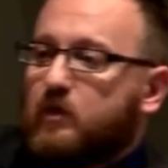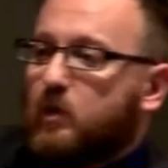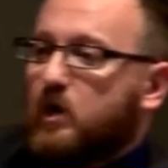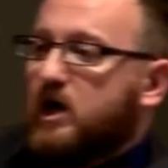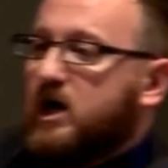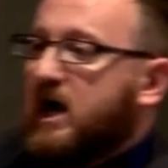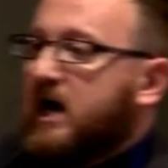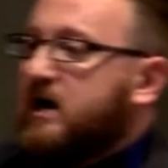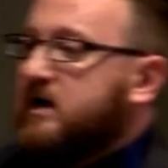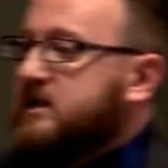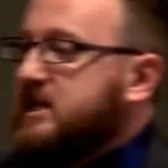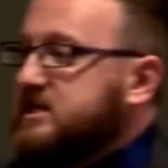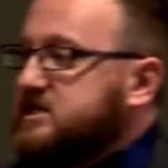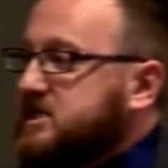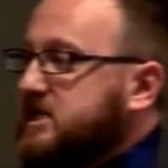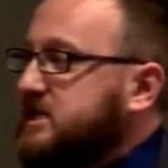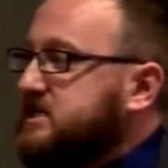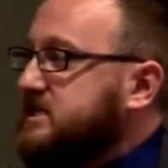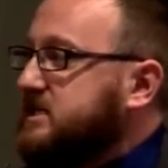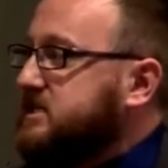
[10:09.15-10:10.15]
the word
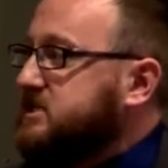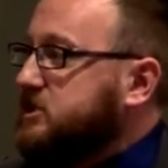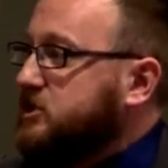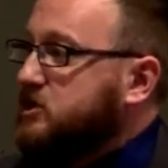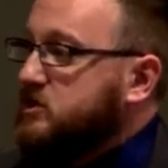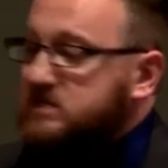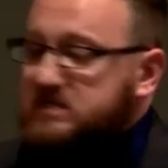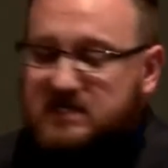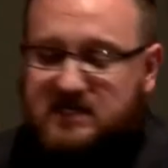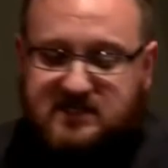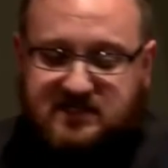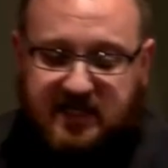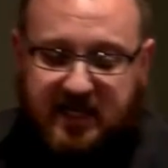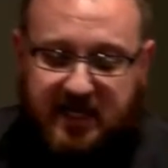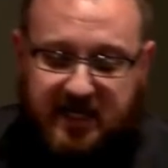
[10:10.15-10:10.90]
that Jesus uses